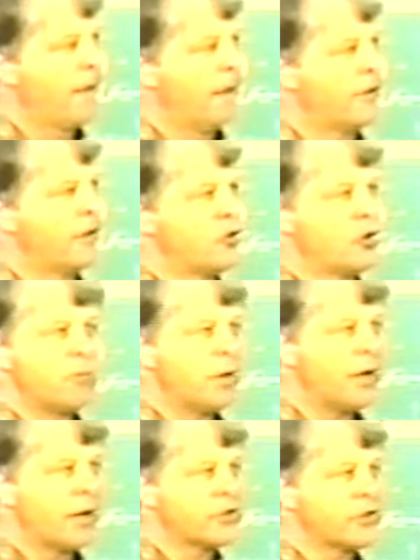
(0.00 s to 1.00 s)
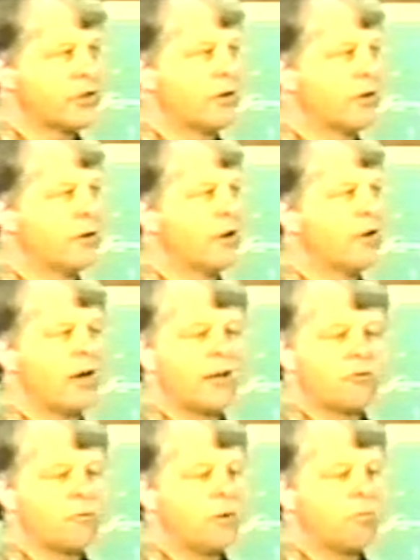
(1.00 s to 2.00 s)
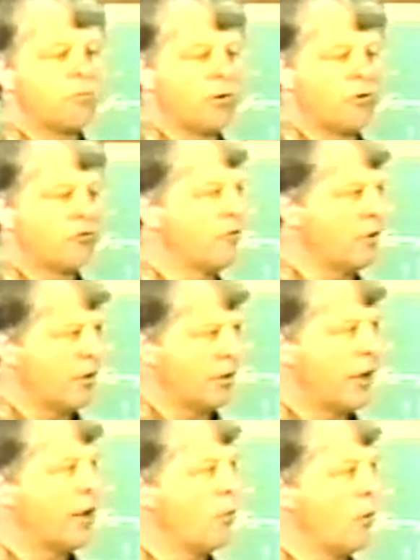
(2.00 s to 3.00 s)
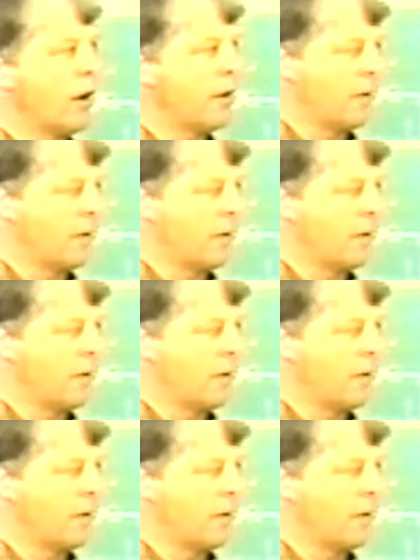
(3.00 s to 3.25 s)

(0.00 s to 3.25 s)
and they should be executed. They're not to be personal in any way.